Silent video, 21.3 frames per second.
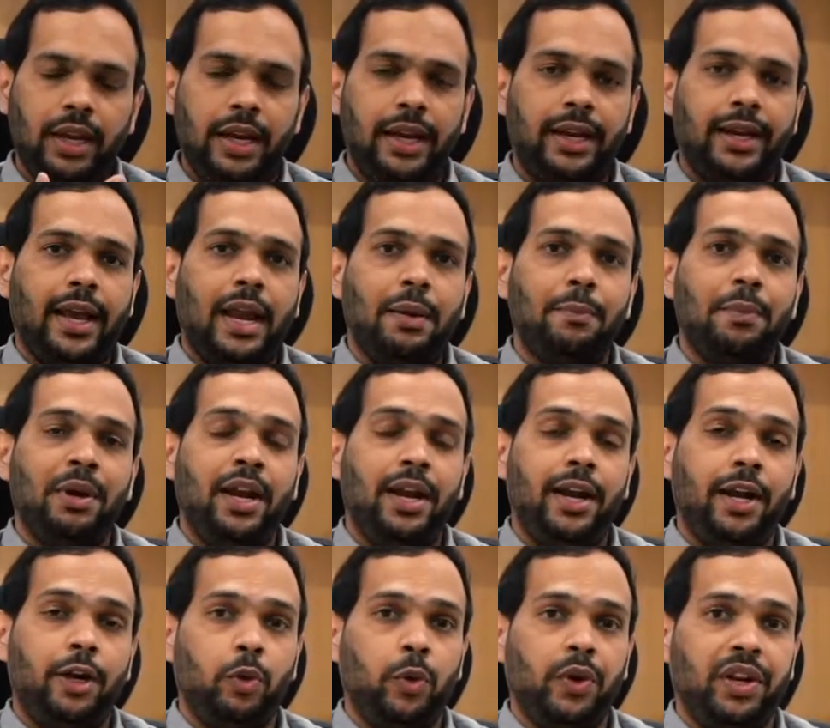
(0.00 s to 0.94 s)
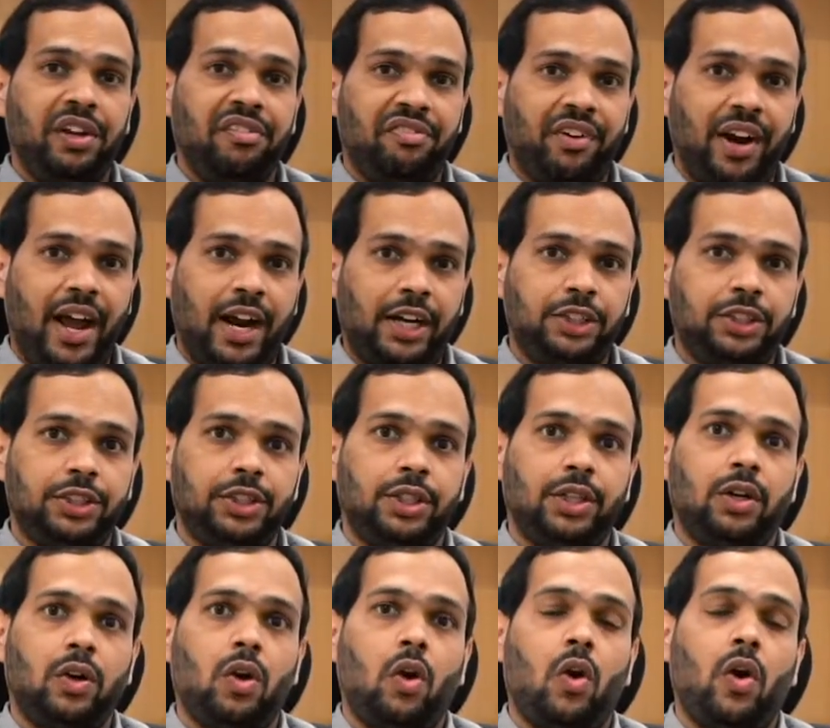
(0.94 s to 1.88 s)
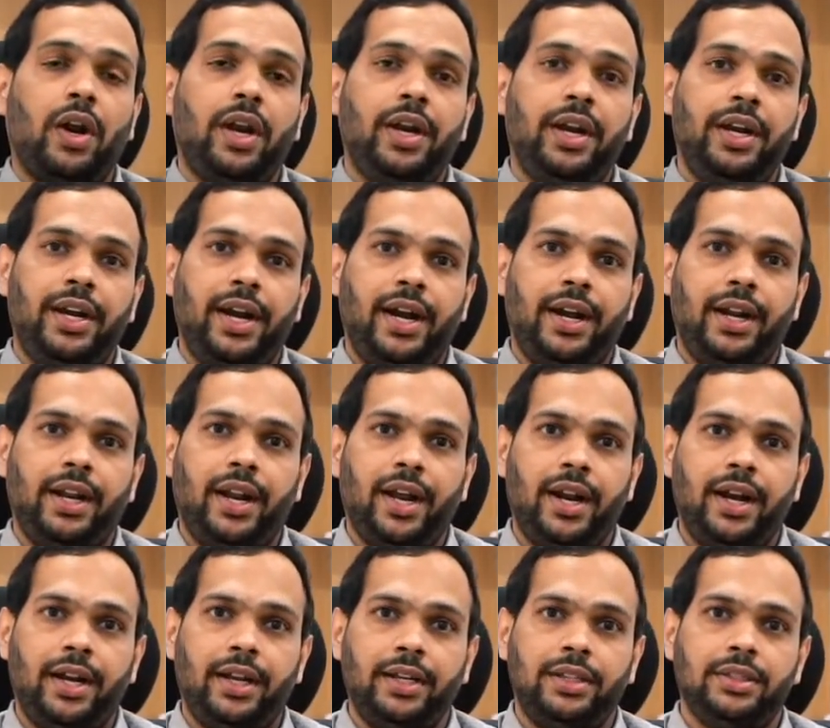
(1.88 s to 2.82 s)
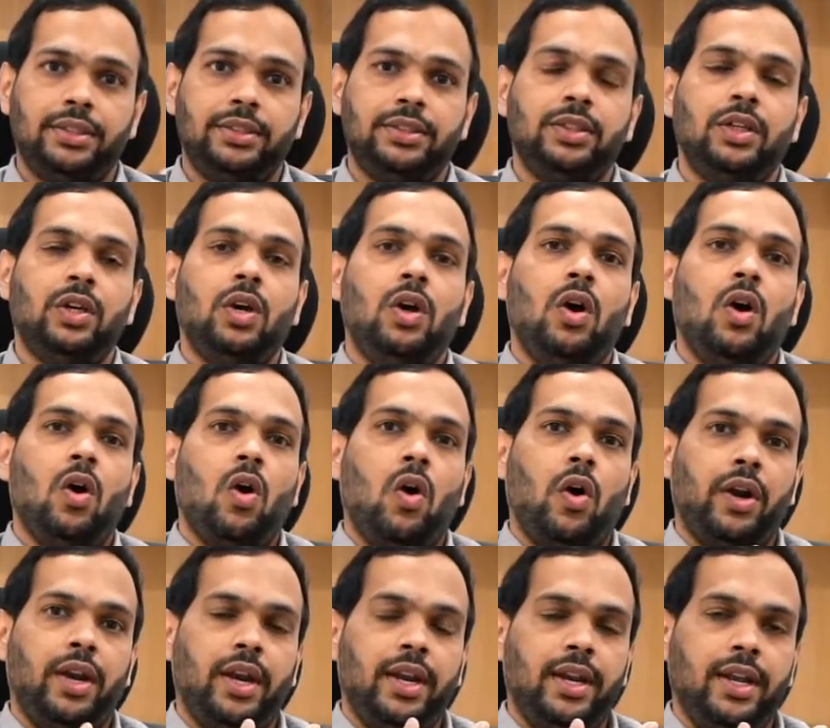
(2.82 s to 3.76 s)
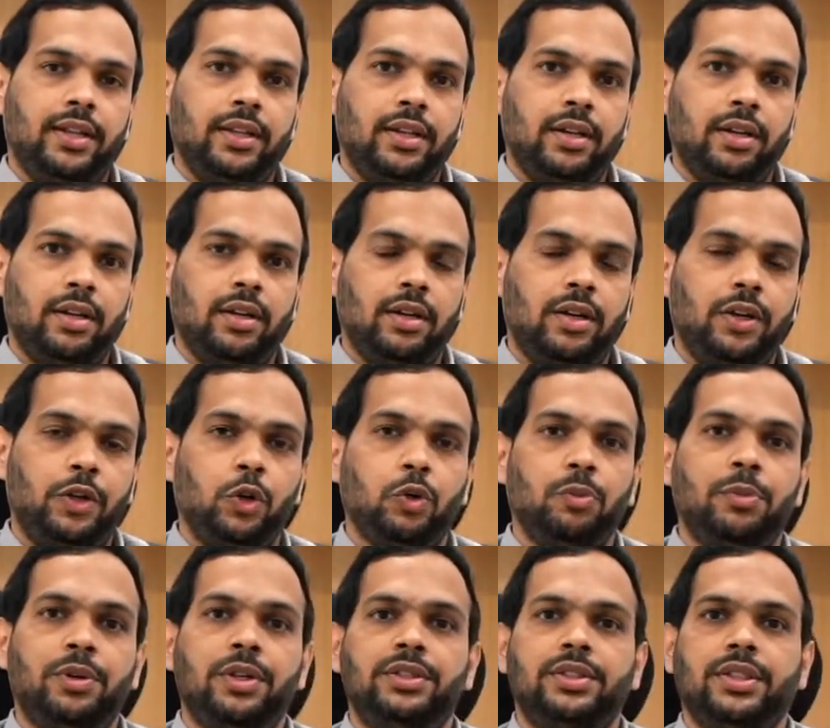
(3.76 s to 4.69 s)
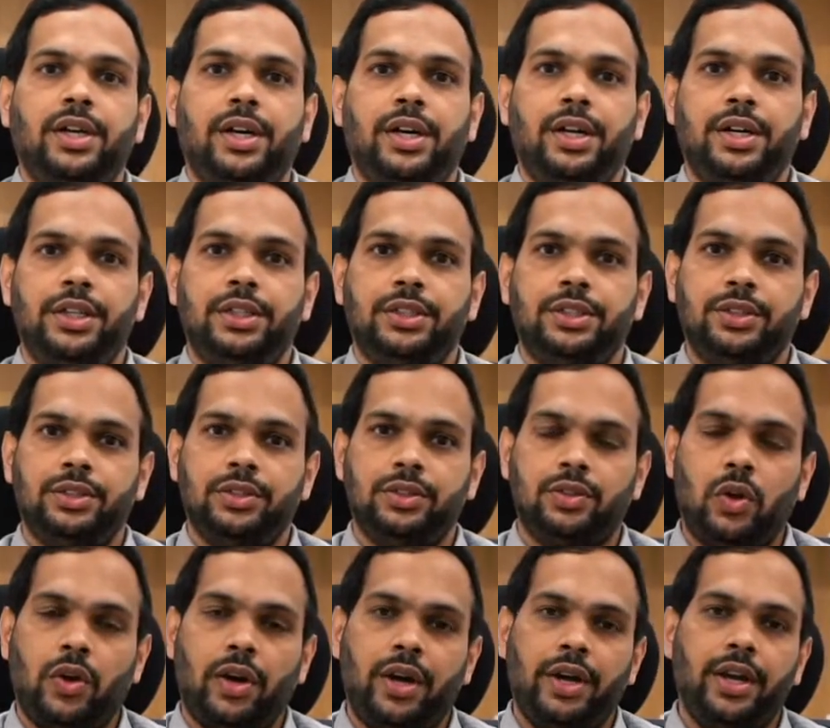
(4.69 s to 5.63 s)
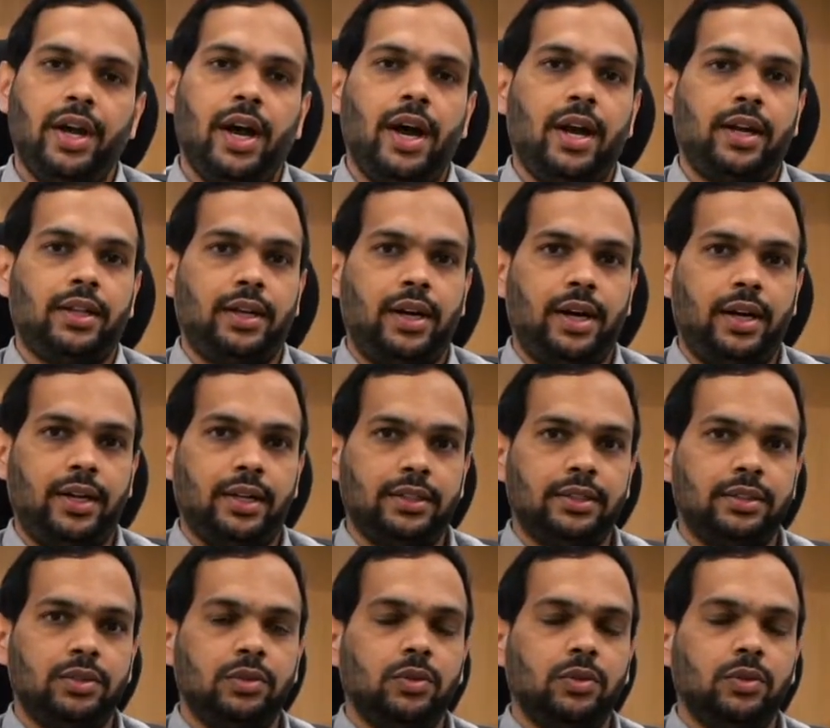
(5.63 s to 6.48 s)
it can be related to any fracture or any tendinitis or any other tumorous conditions or any arthritis.